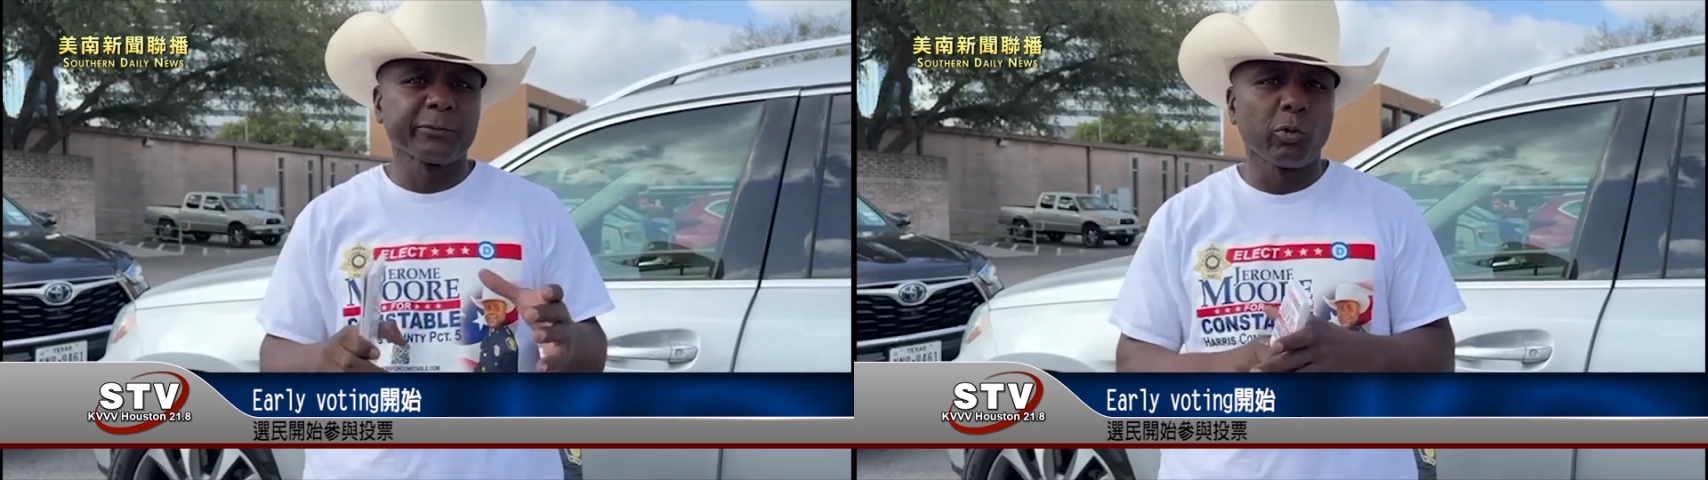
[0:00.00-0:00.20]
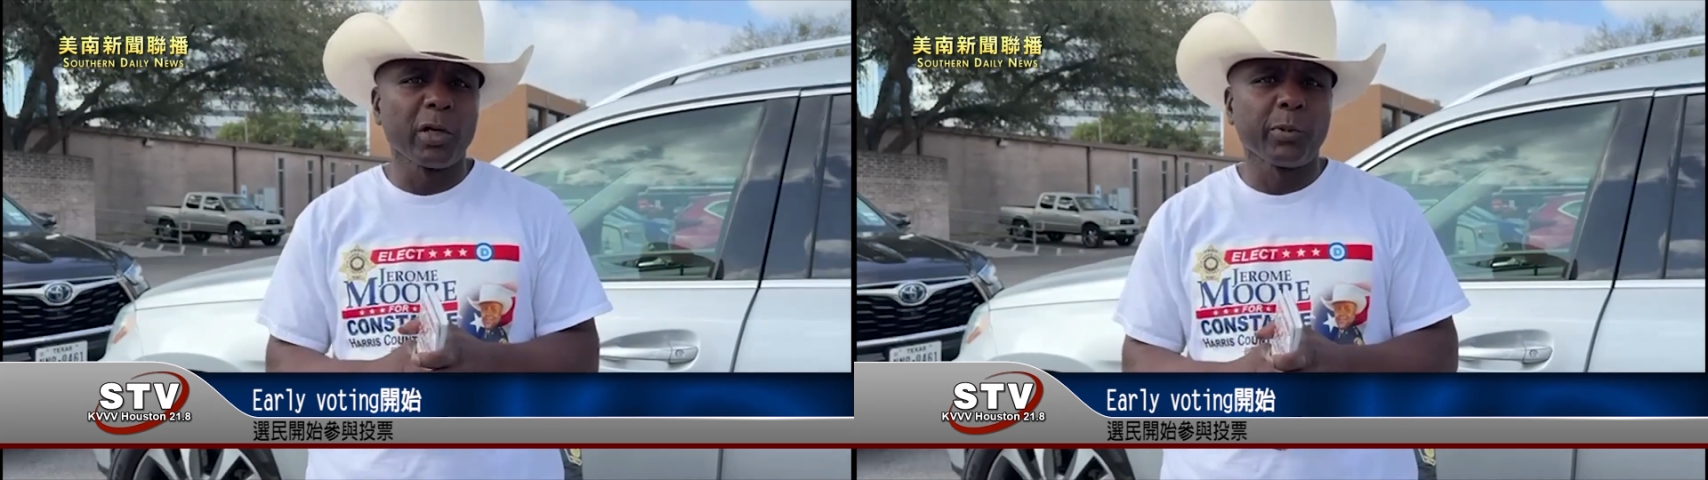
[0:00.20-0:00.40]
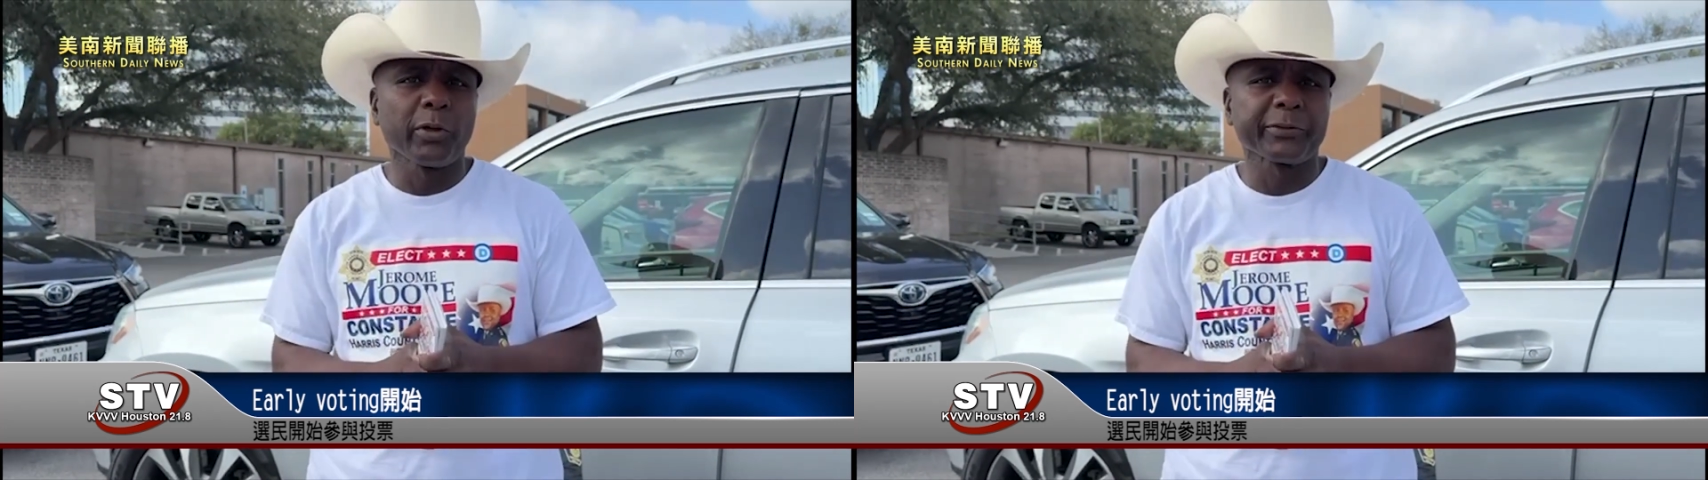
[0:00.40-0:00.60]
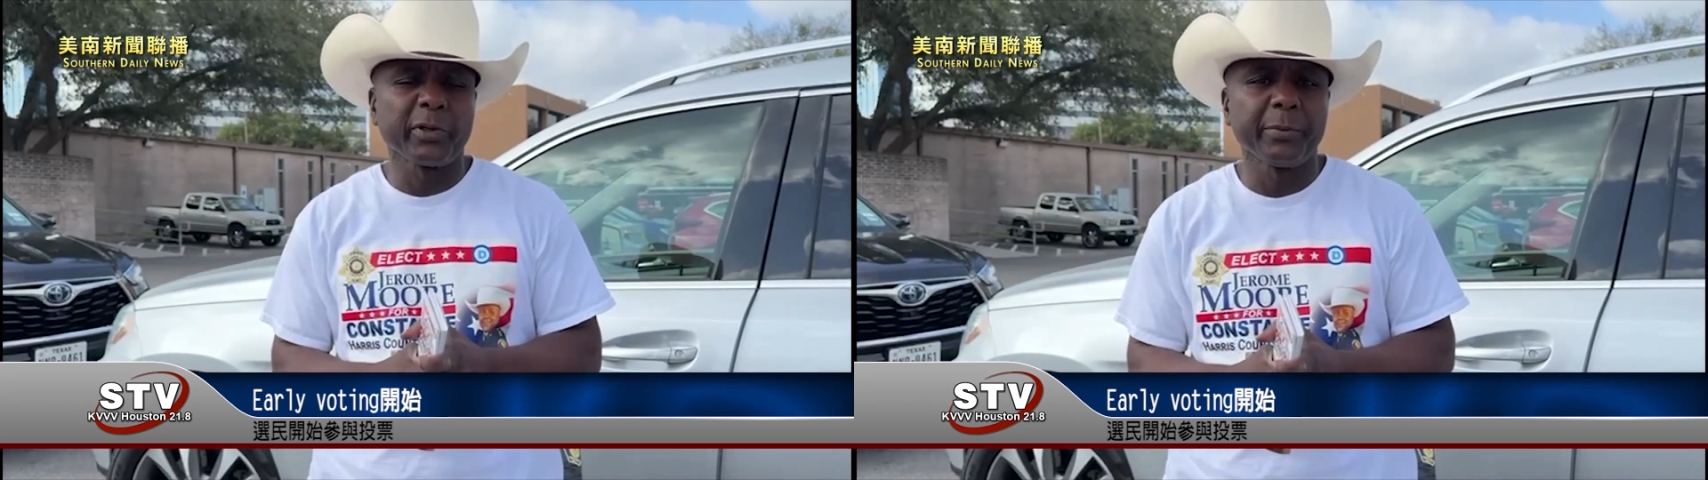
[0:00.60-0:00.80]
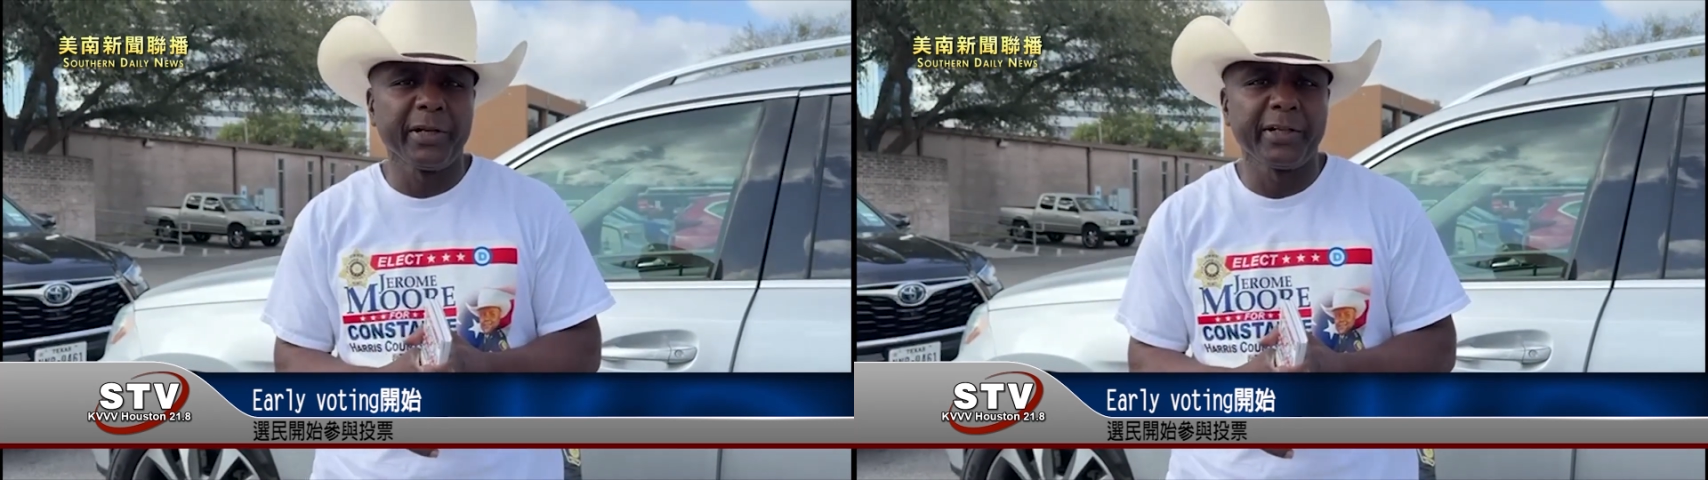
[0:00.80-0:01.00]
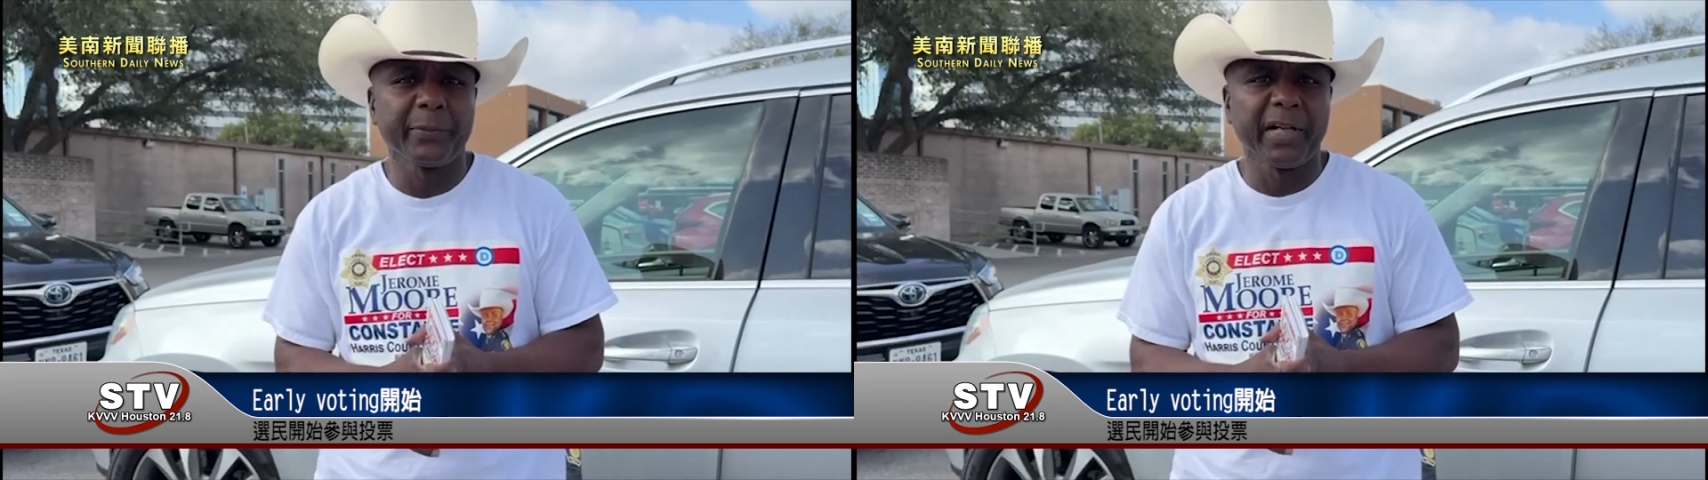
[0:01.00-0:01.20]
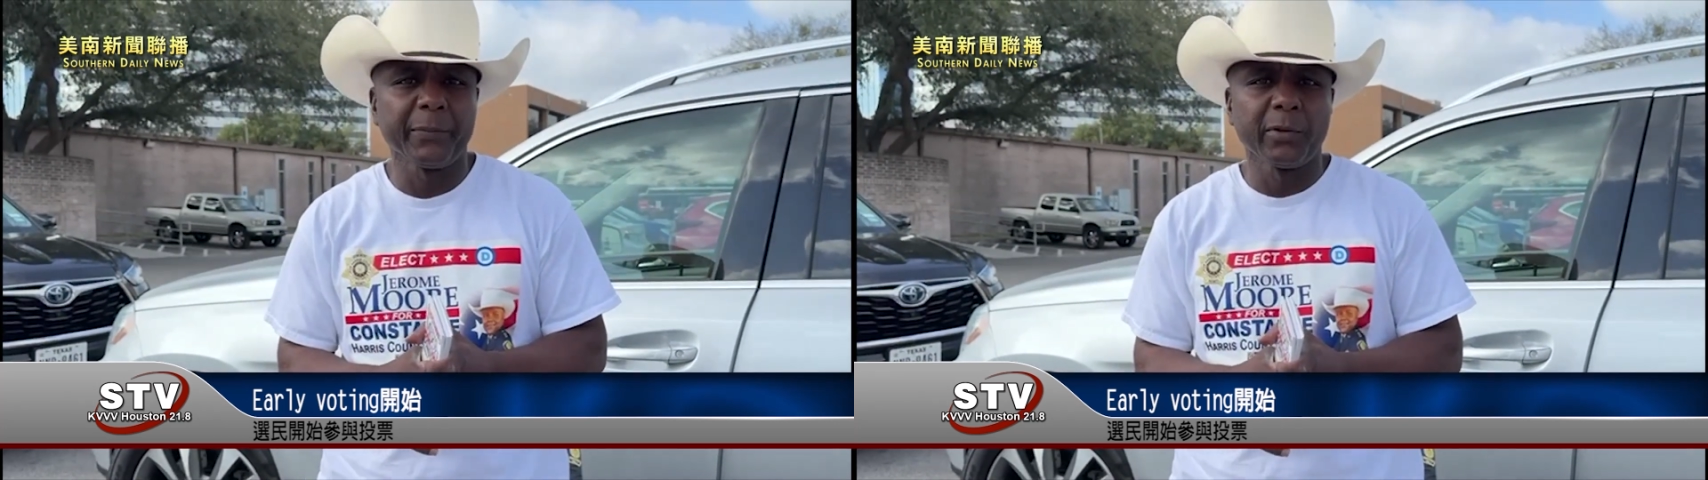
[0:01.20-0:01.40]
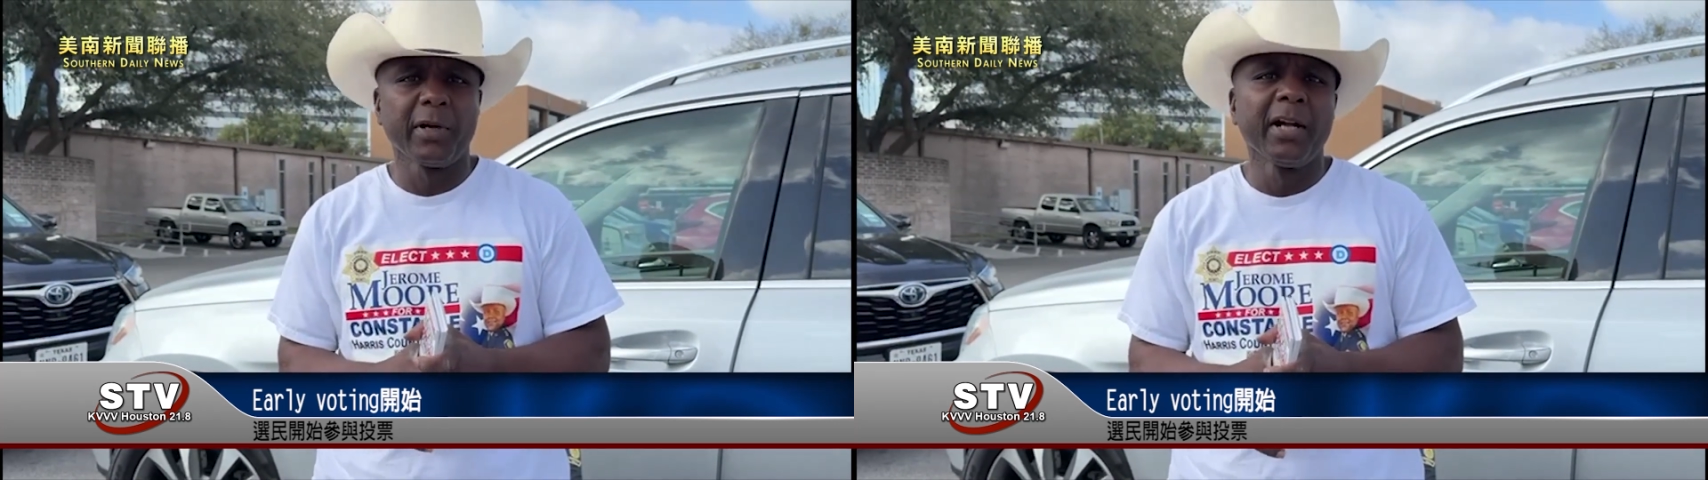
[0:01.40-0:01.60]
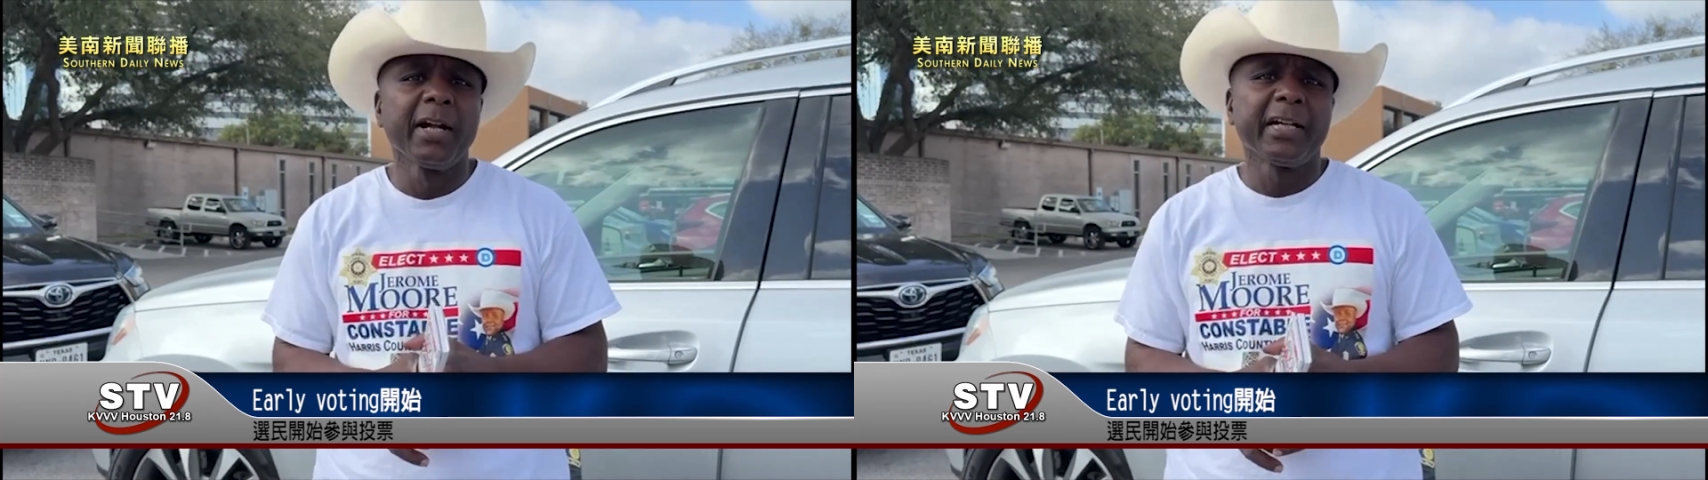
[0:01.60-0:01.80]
1.3 million people.